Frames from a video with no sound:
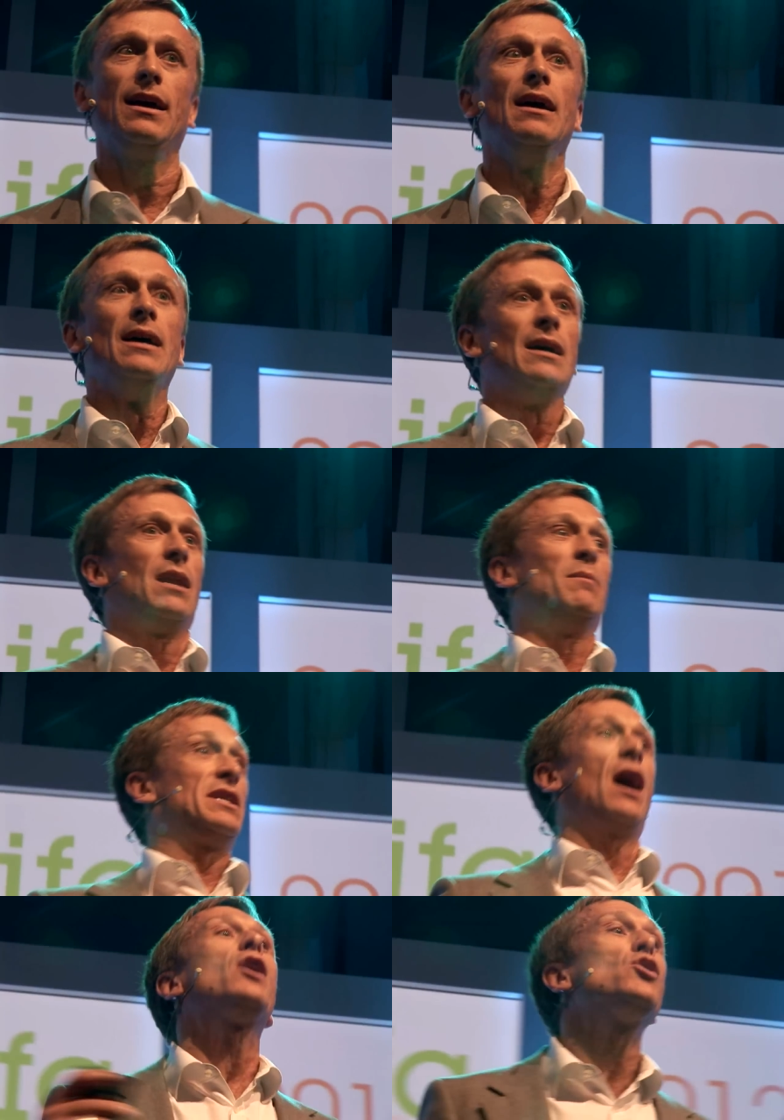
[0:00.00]
it, and I'm
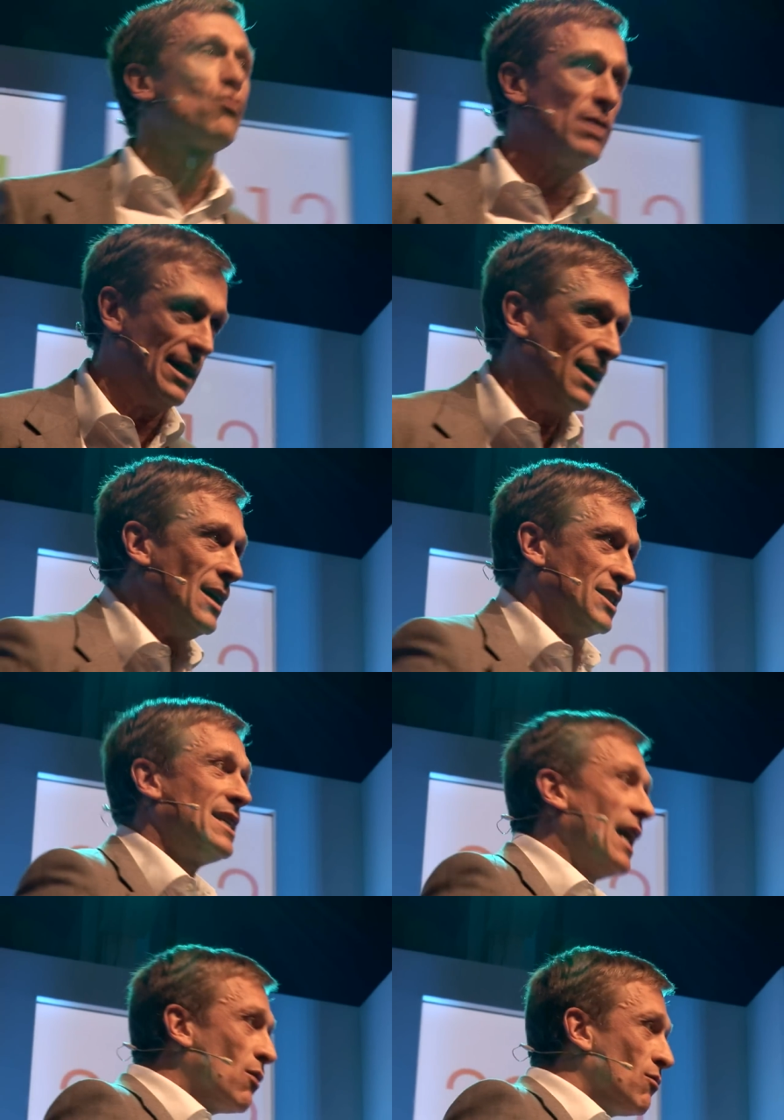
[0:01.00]
as hungry to
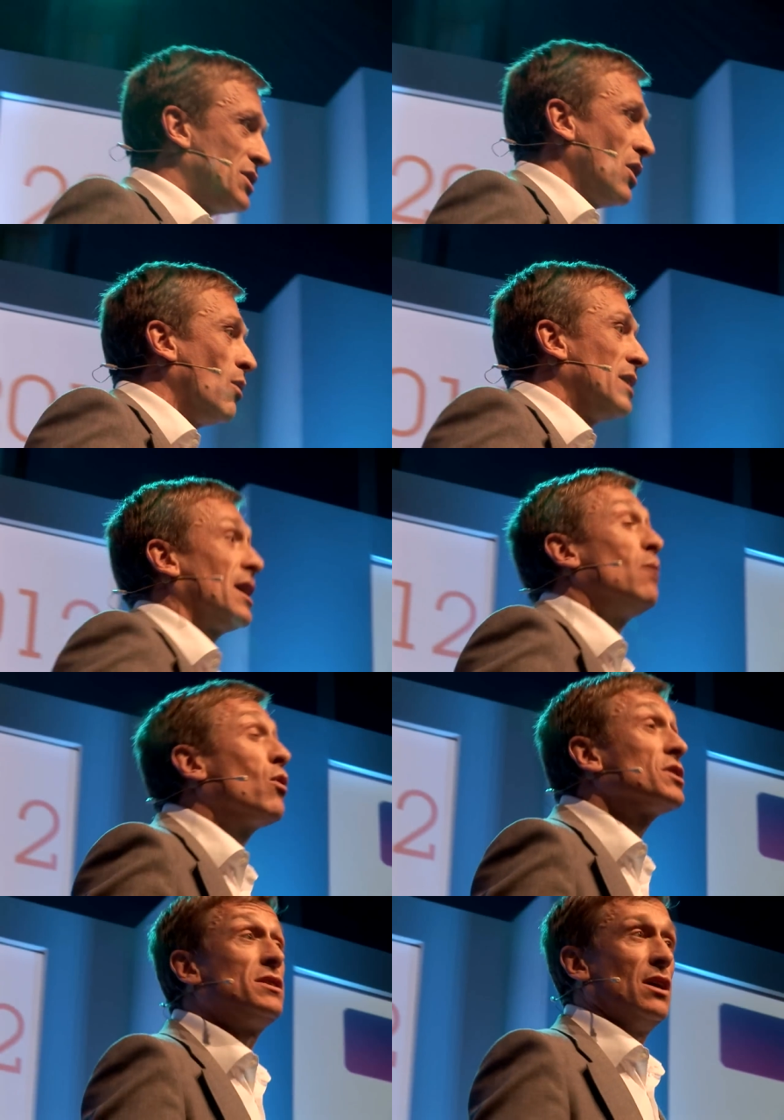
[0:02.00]
get a result as I
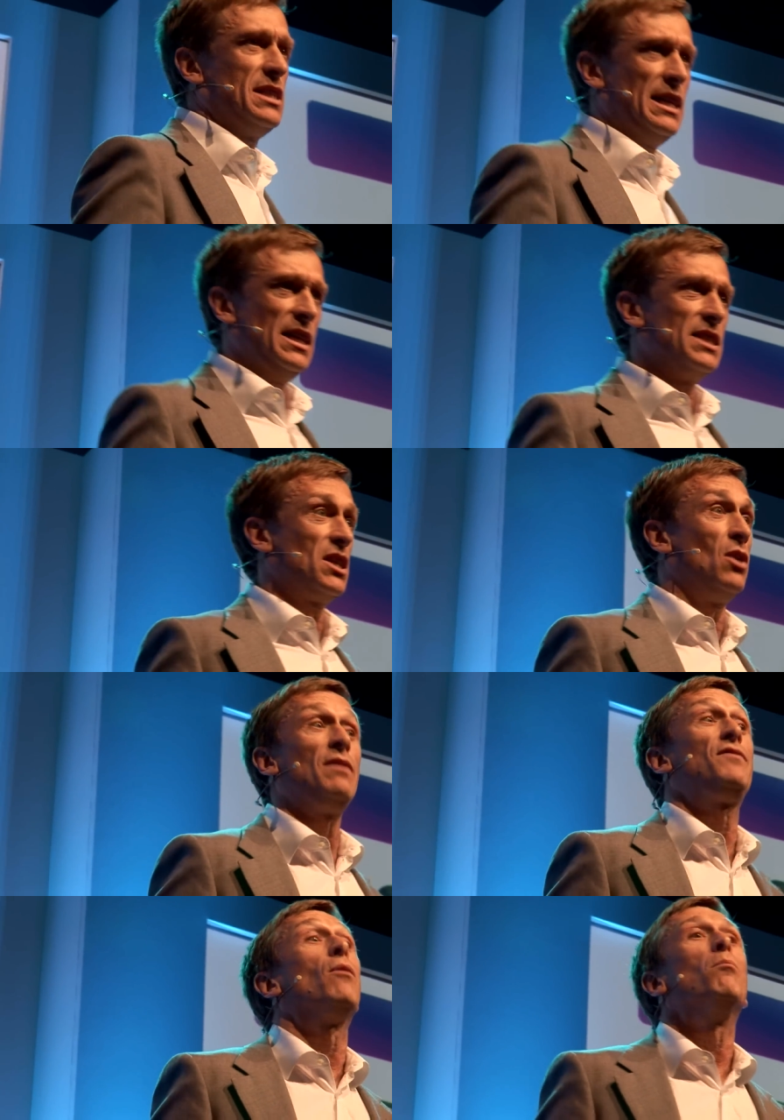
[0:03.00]
was 13 years ago,
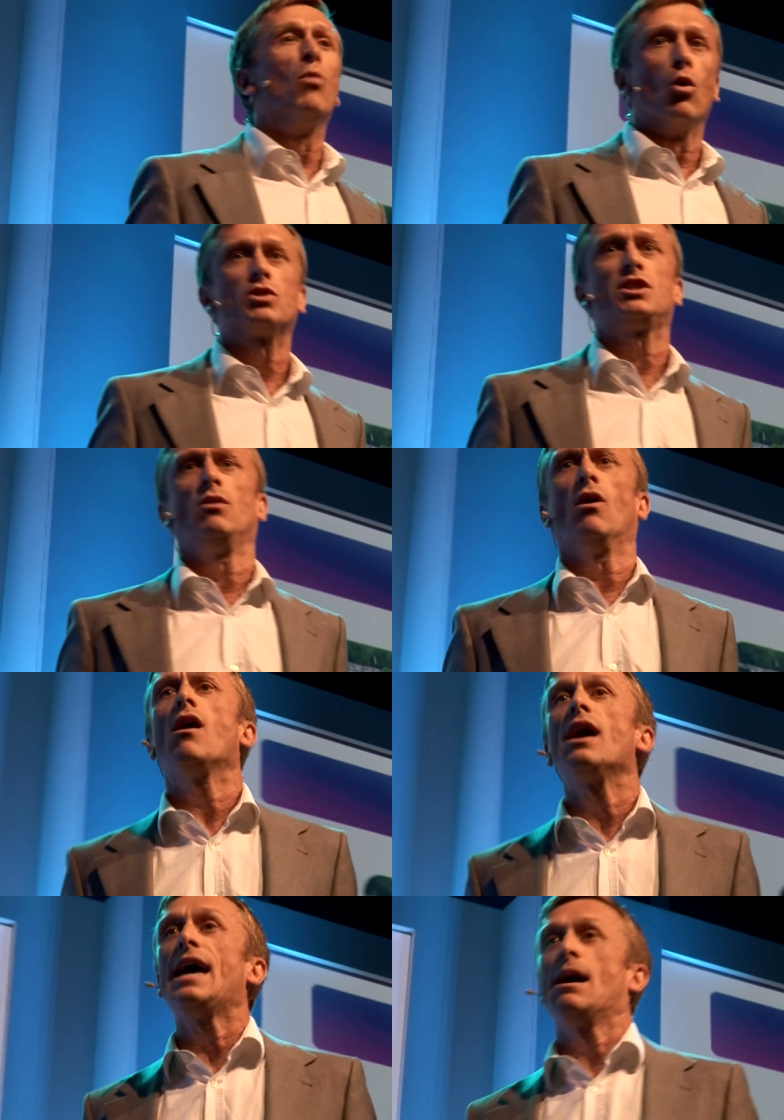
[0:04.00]
if not more so.
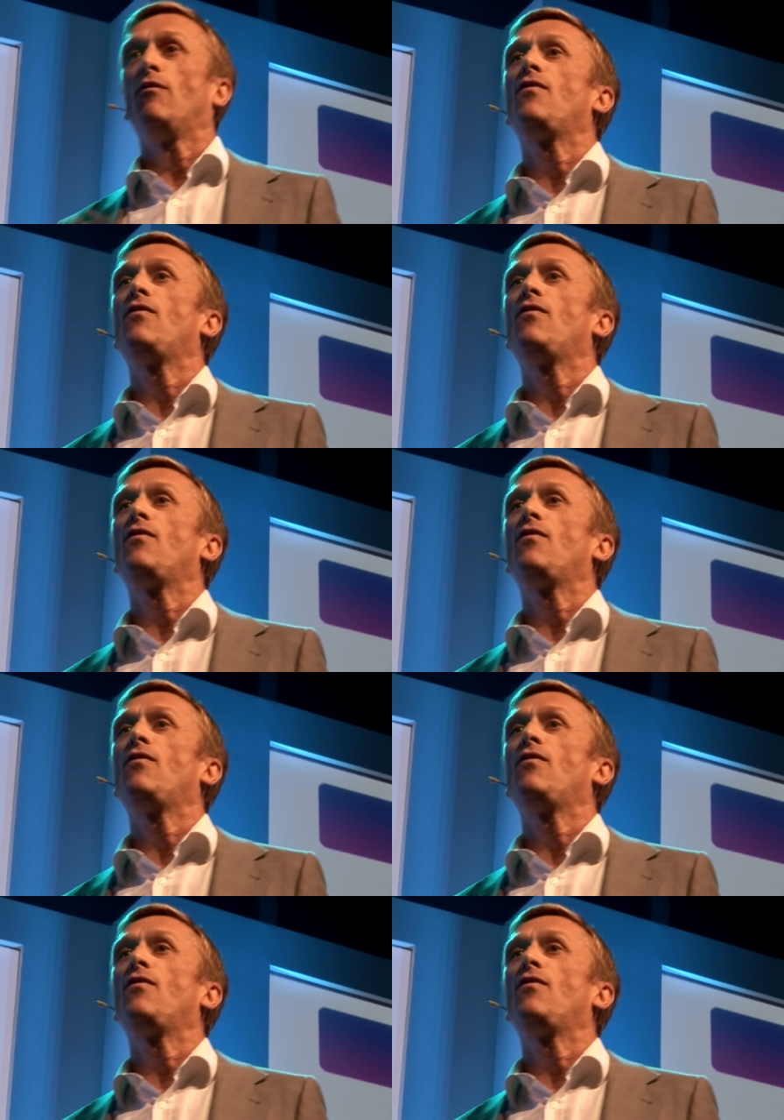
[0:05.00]
I am